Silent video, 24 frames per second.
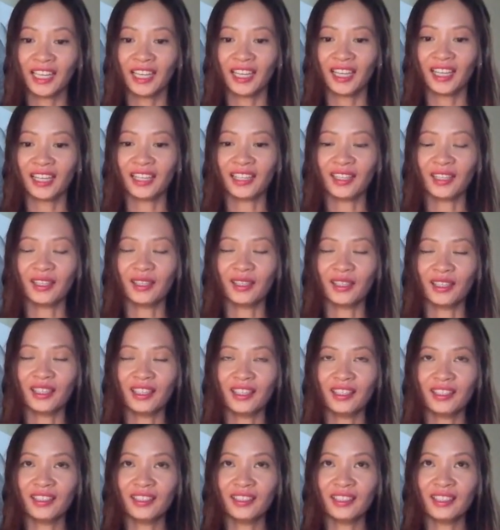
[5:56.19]
and
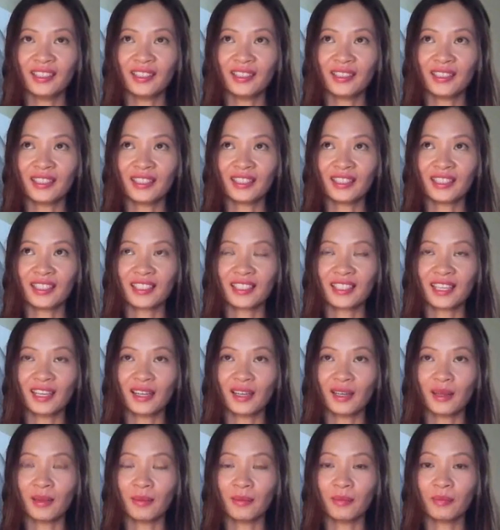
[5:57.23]
it is
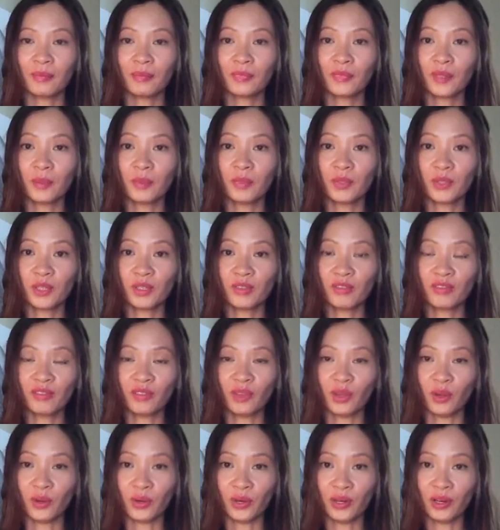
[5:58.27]
the more
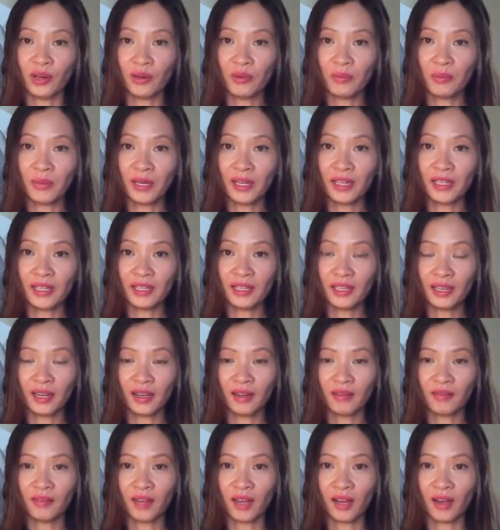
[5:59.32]
floral one of
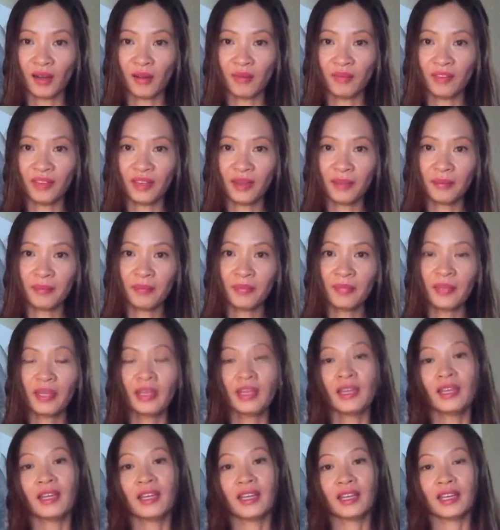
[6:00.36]
all of them.
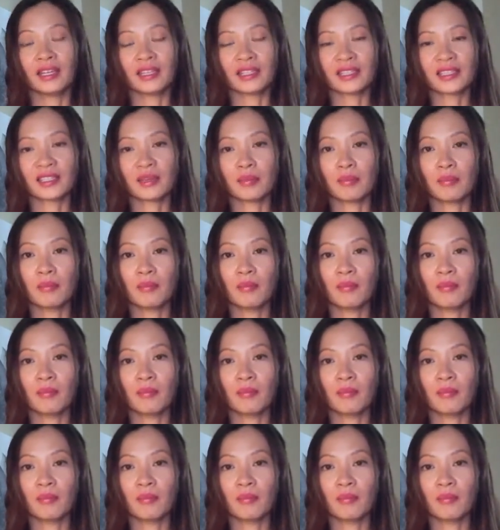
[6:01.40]
It's a